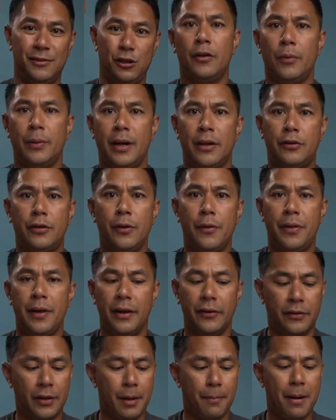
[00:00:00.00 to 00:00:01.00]
So we got two
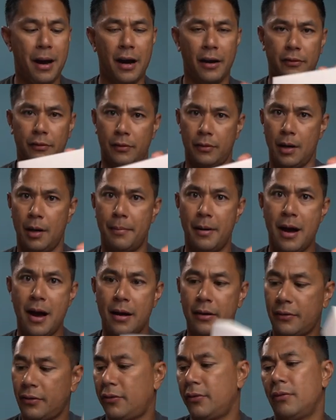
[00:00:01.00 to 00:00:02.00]
things in the box. A
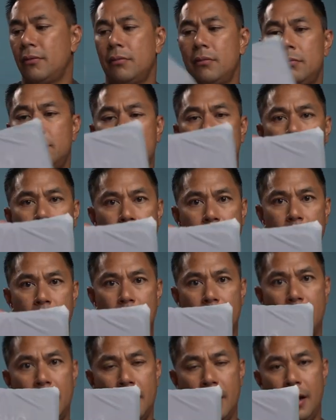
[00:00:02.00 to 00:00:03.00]
box,
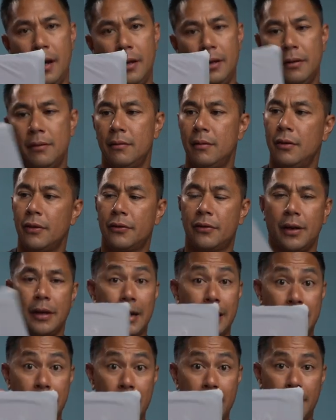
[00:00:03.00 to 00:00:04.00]
and looks like
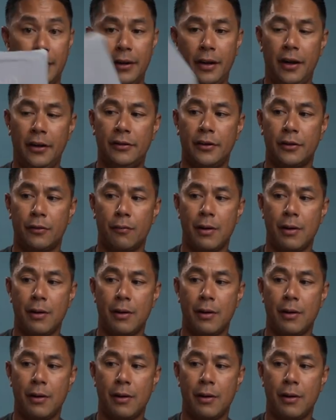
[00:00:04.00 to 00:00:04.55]
a carrying case that's